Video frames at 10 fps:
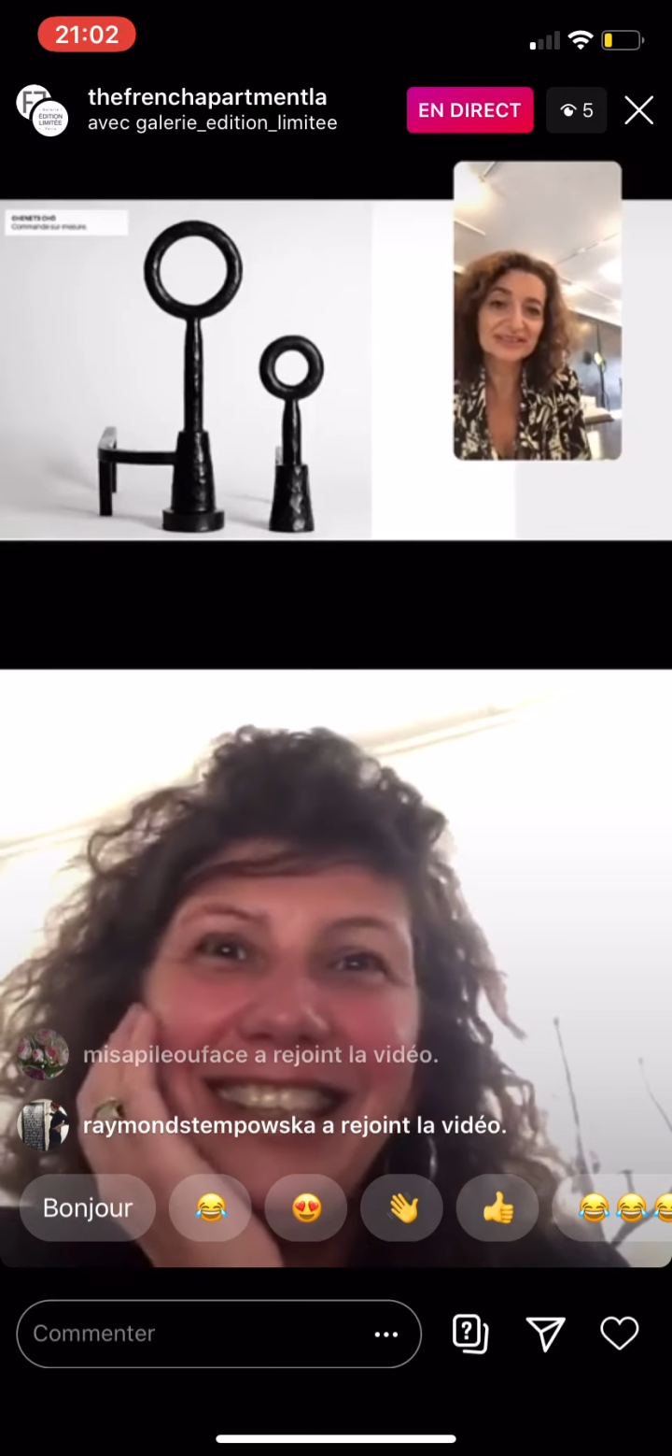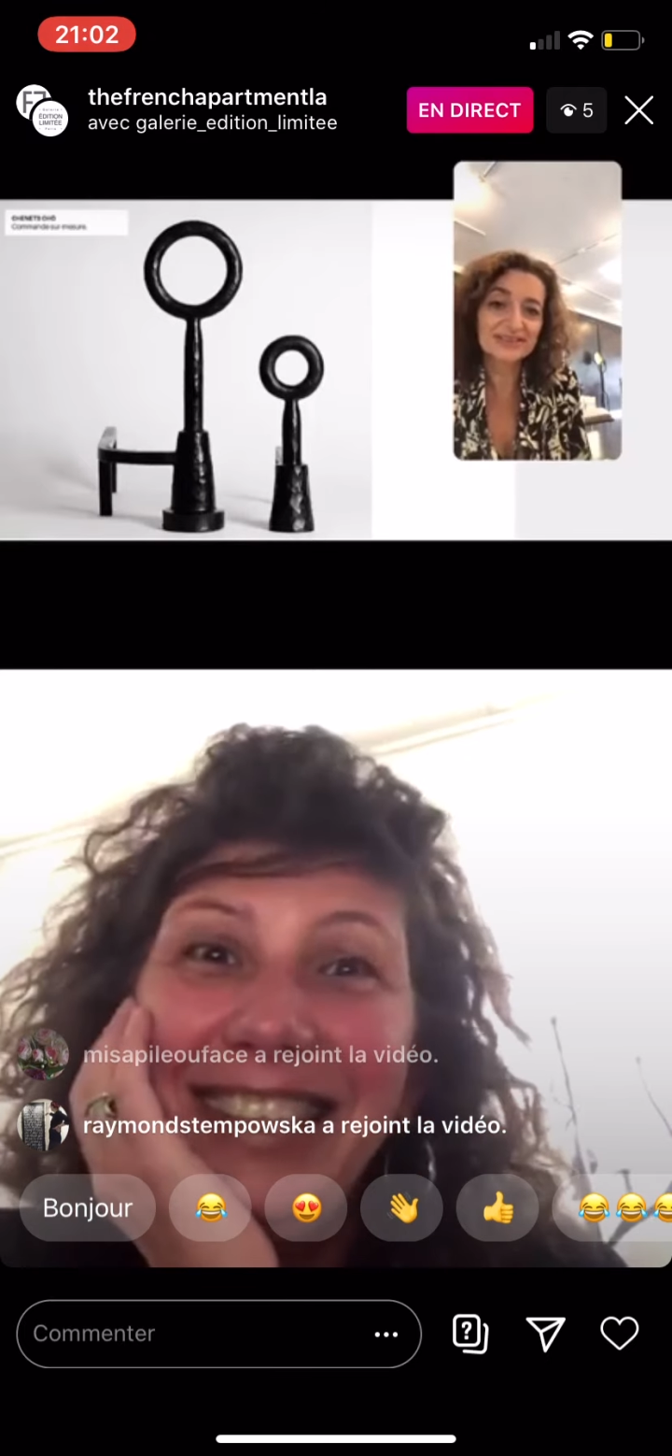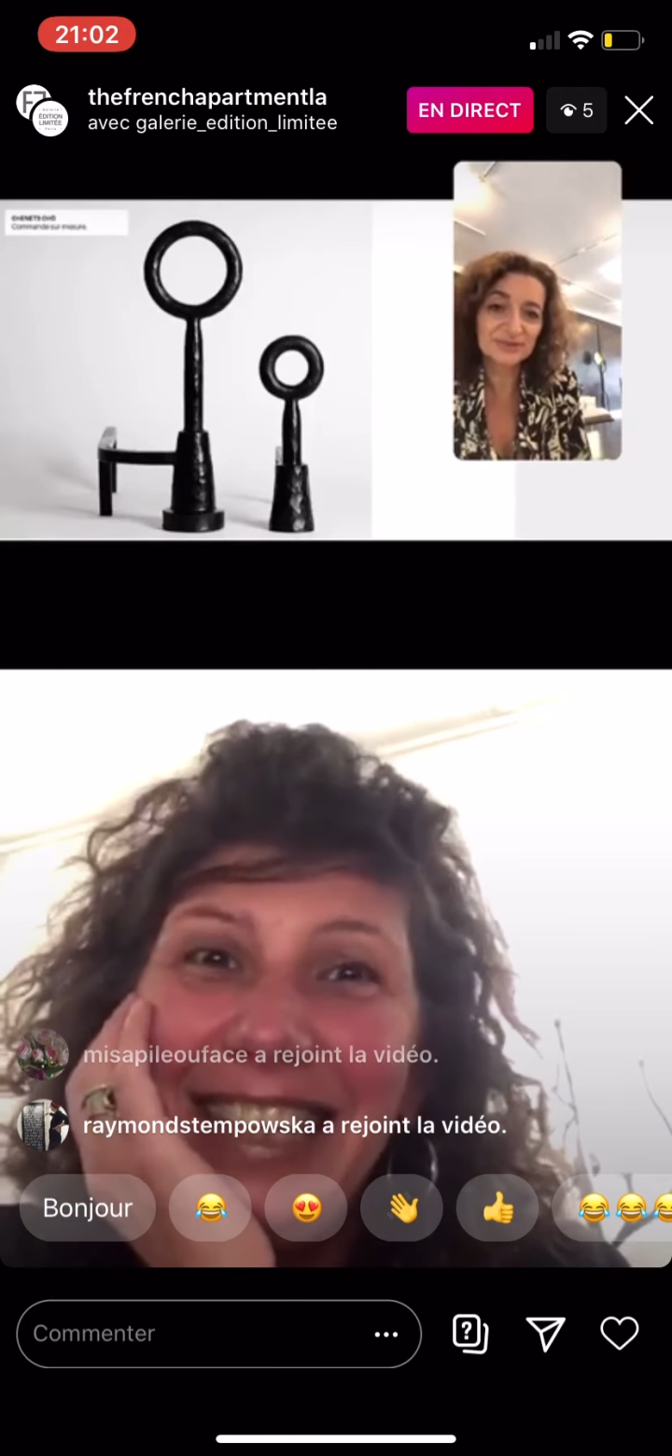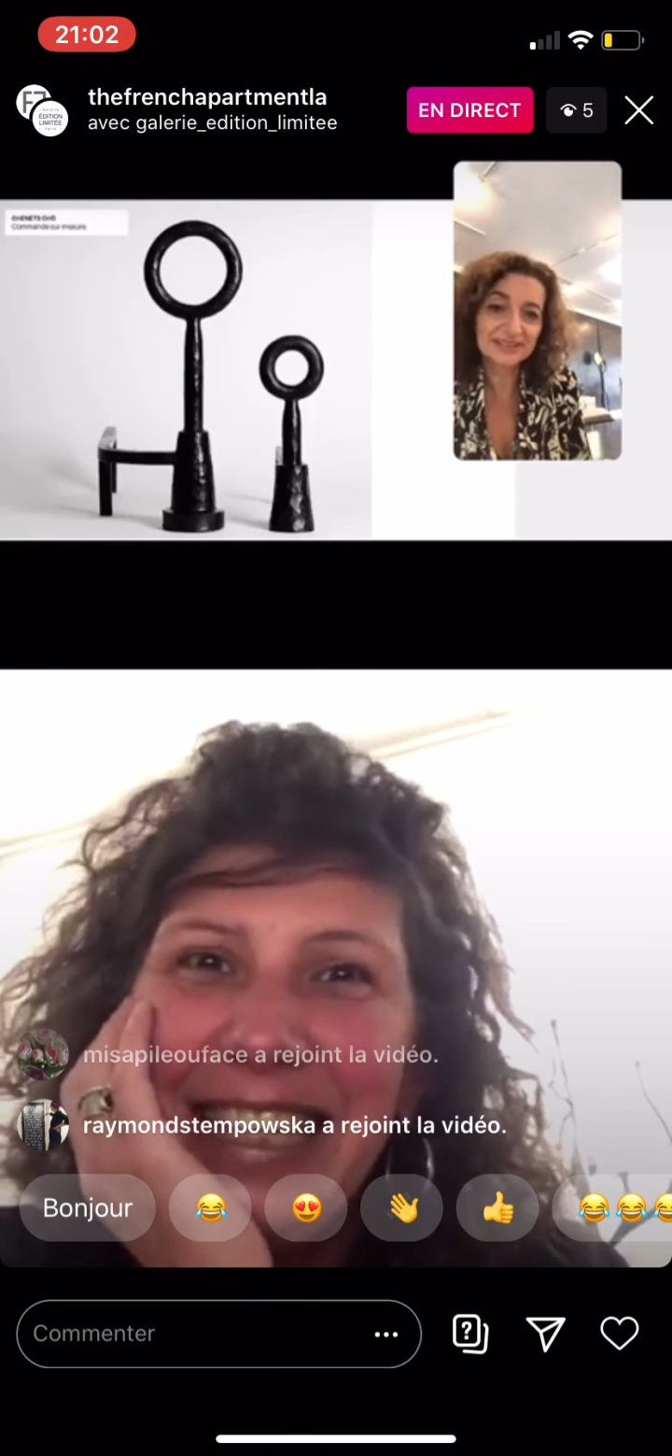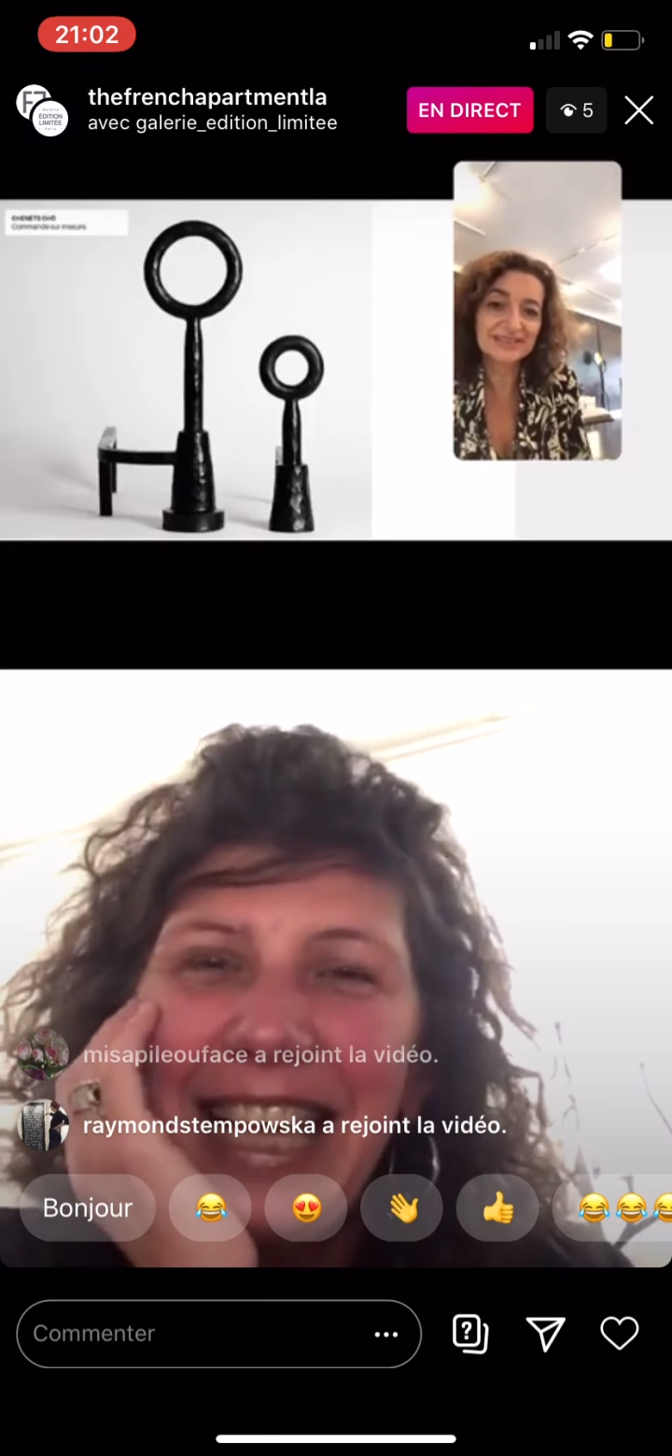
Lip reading: He